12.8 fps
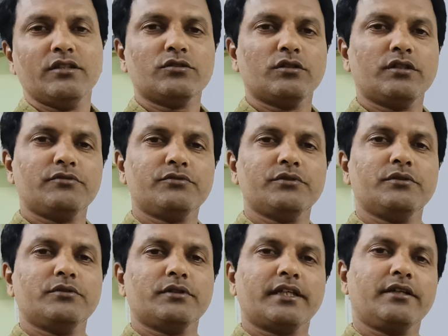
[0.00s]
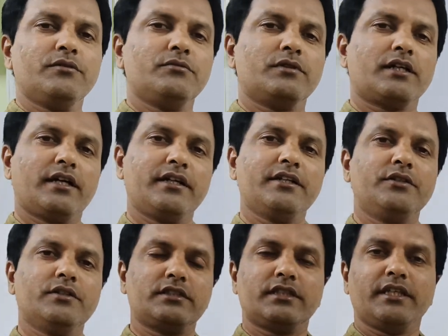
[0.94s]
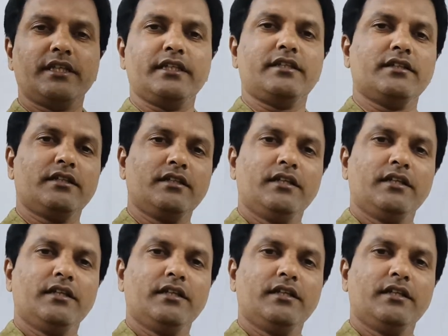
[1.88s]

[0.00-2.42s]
So if you give continuous heat,